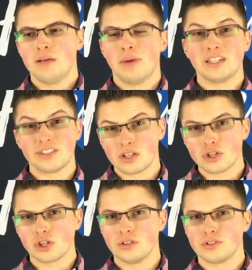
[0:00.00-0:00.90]
my
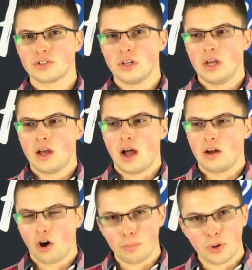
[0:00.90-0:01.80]
decisions
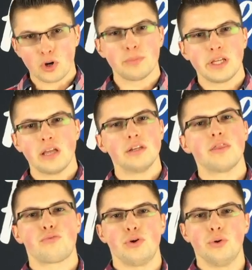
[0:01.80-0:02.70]
are
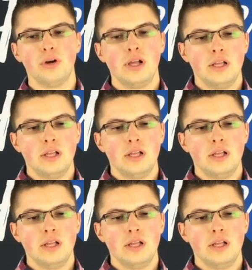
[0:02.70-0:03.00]
permeated through.